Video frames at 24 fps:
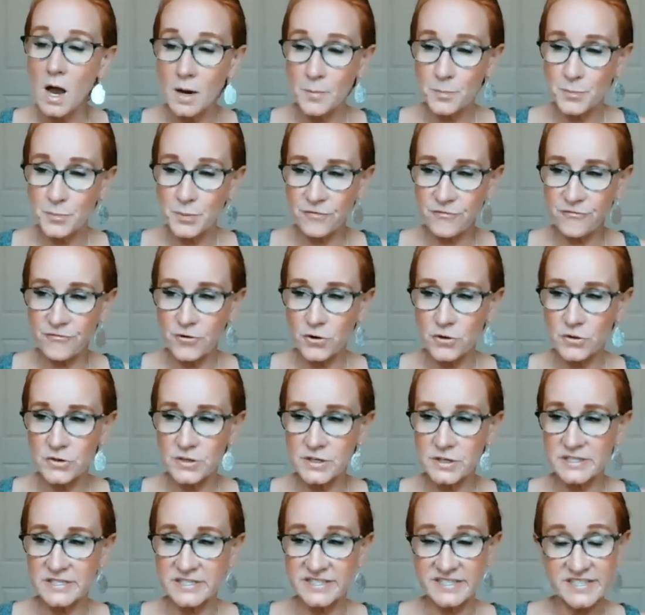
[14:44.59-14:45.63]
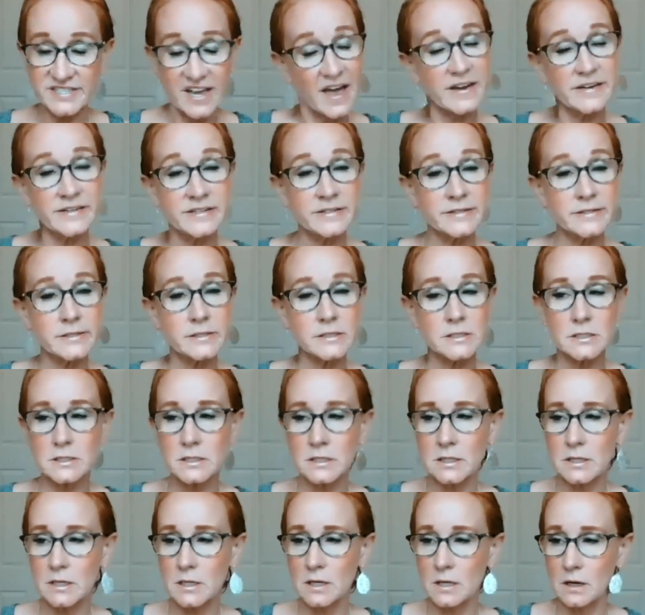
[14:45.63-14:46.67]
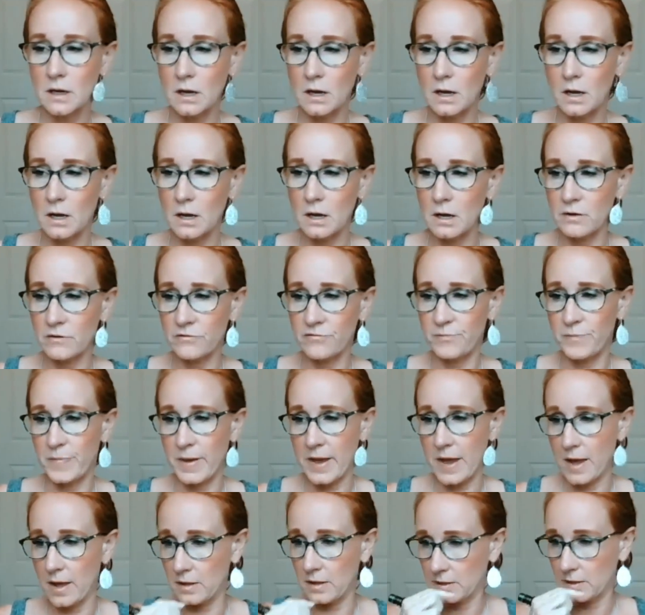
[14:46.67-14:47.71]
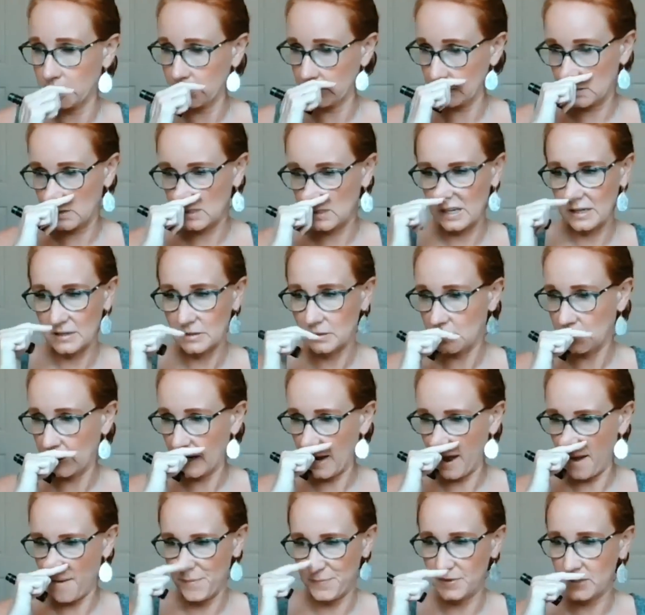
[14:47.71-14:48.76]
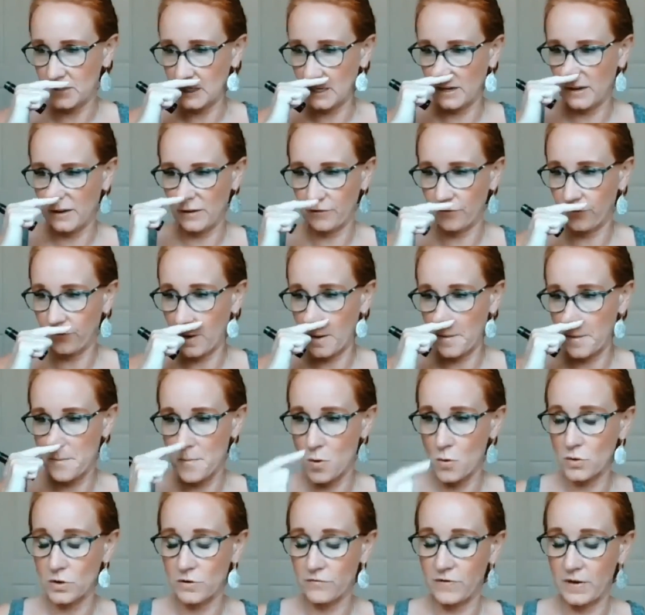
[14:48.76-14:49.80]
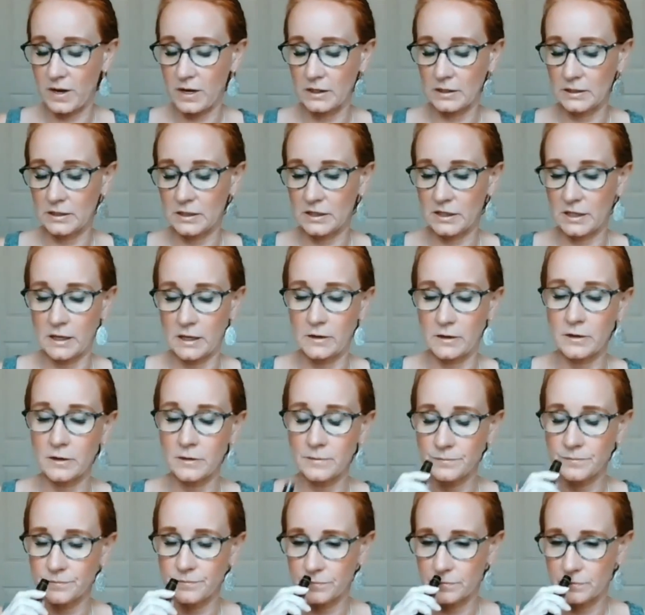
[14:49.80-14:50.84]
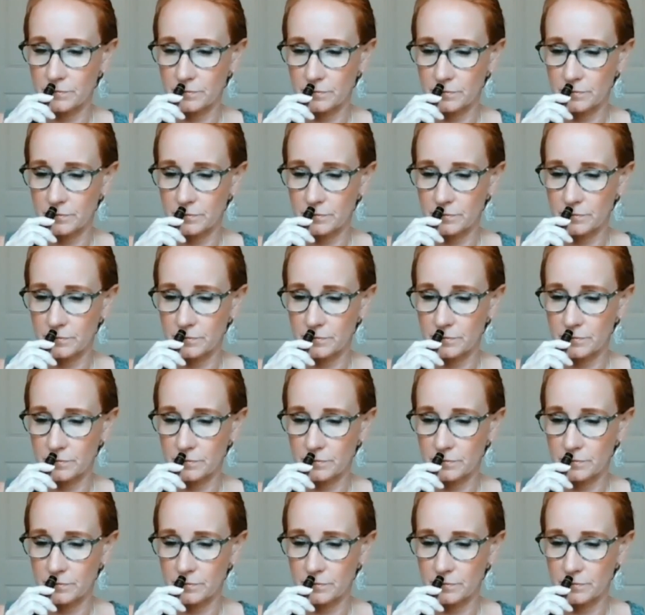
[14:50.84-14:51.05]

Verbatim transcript: I prefer the scent of balance, adaptive, motivate, thinker.